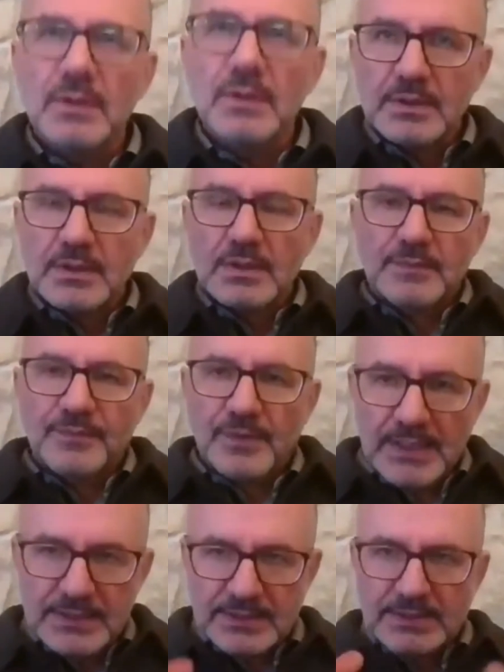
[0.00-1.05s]
look for
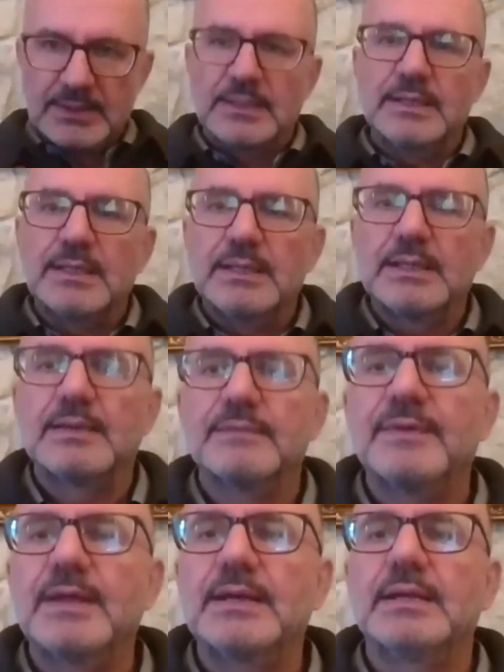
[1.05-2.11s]
it in a
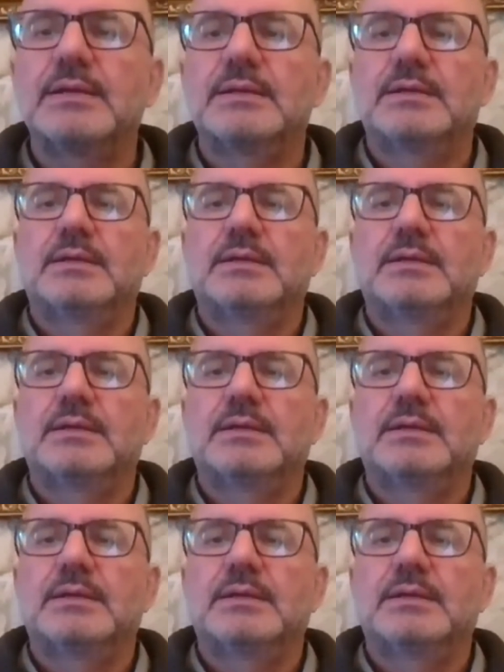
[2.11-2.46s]
very